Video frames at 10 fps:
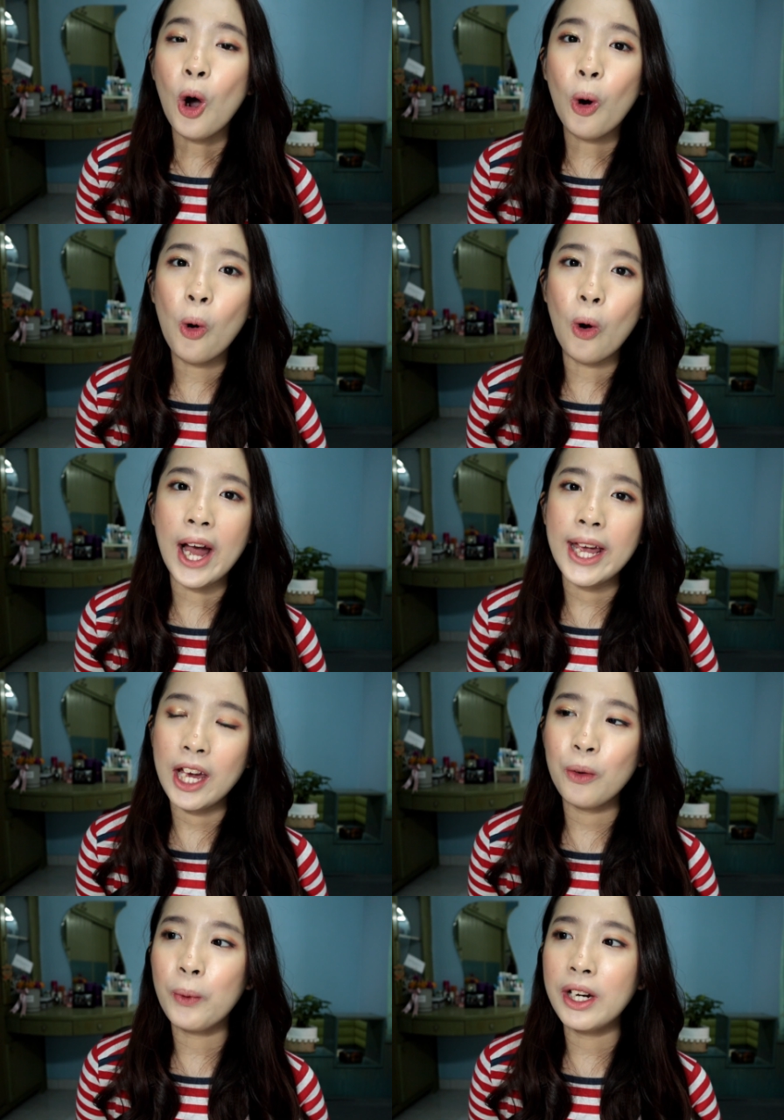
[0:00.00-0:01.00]
Oh, I
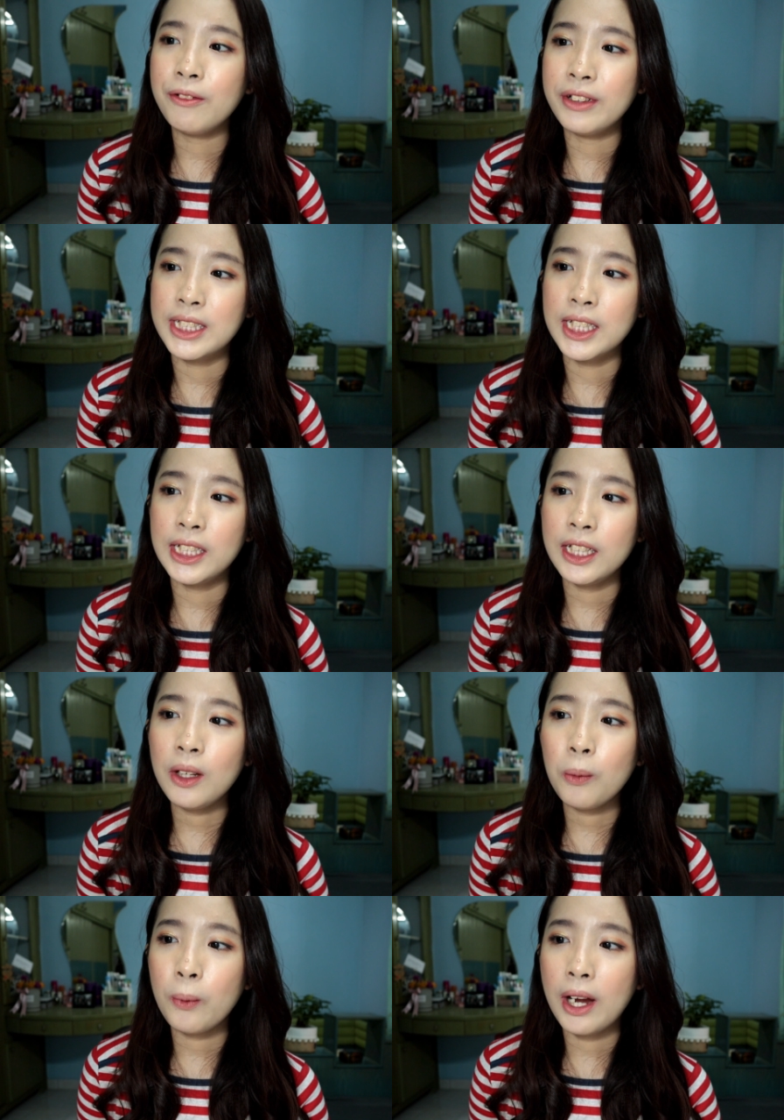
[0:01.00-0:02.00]
had one
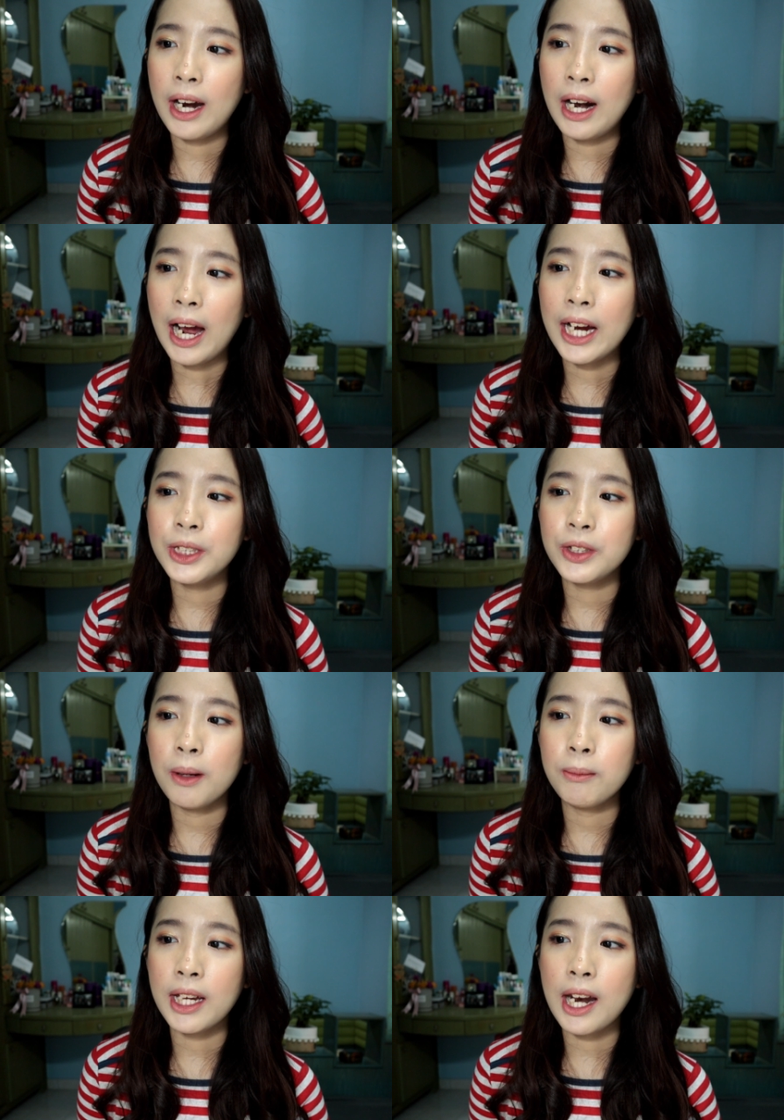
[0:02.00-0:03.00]
recently where I
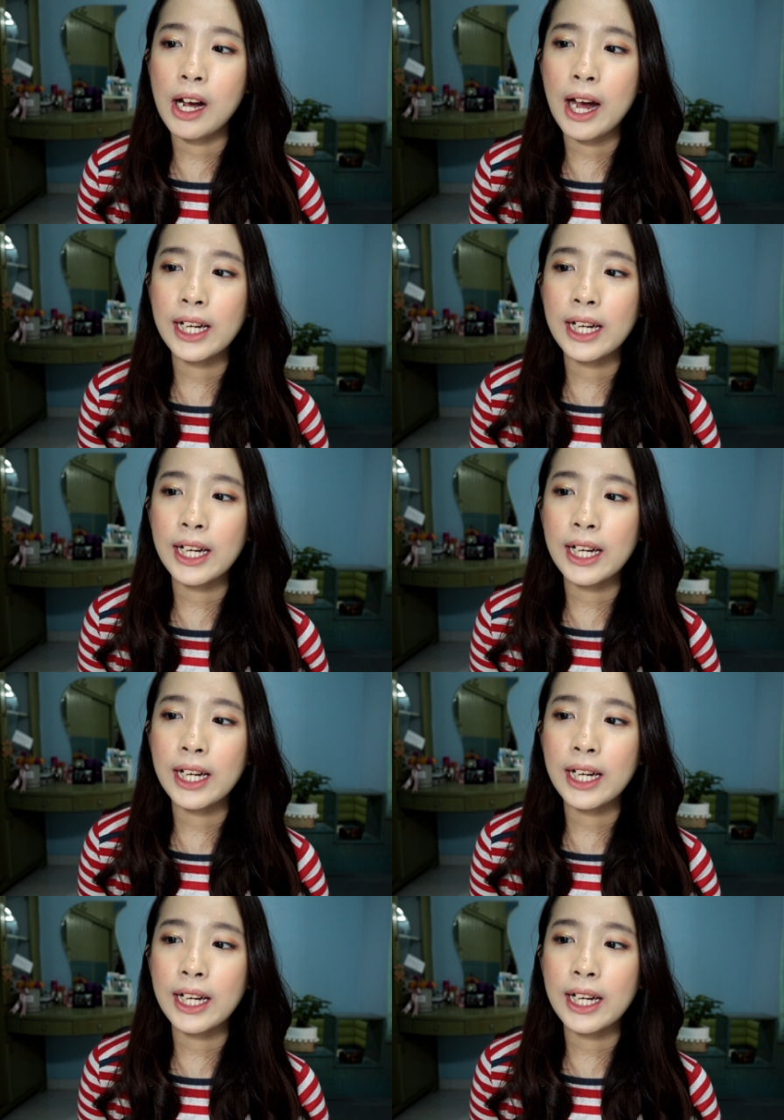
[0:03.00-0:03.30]
dreamt that